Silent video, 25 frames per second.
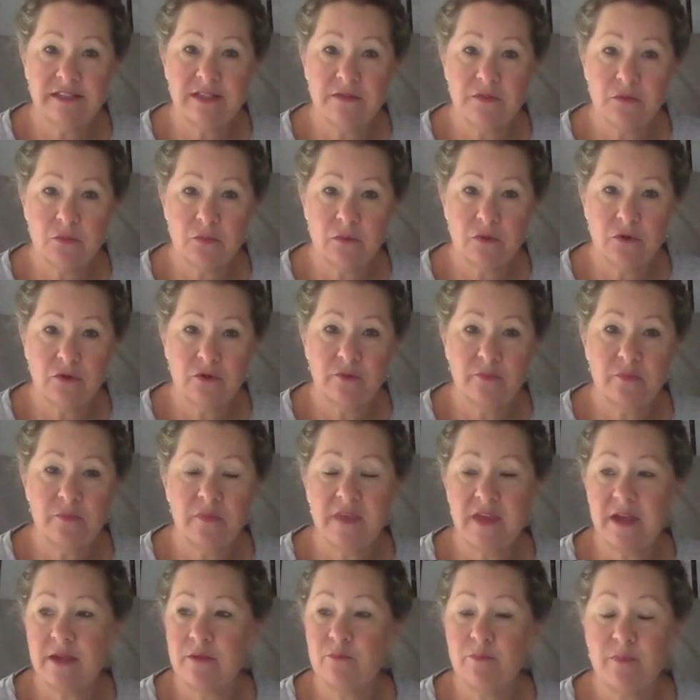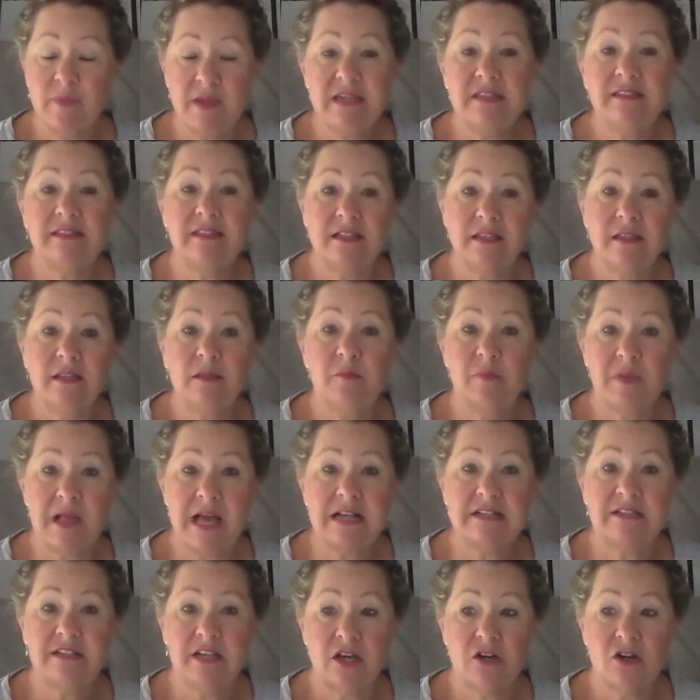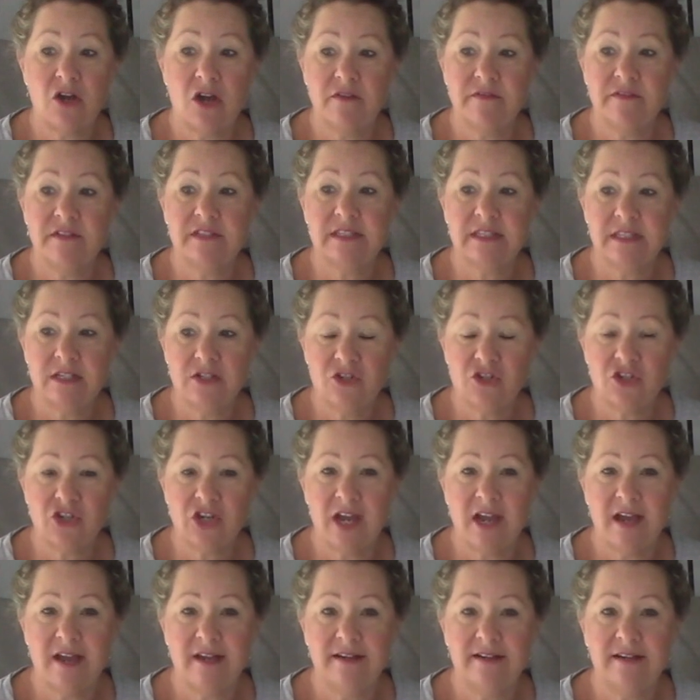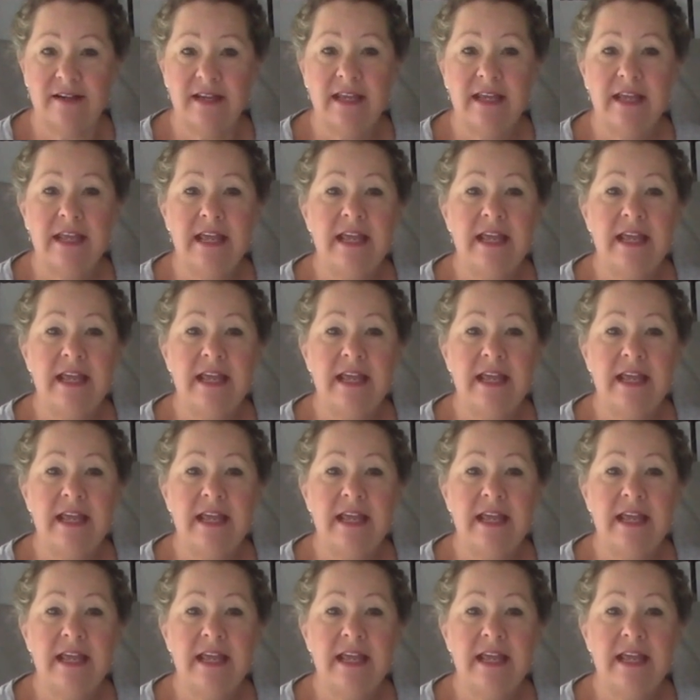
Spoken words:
of the room that basically blocked out all the sunshine.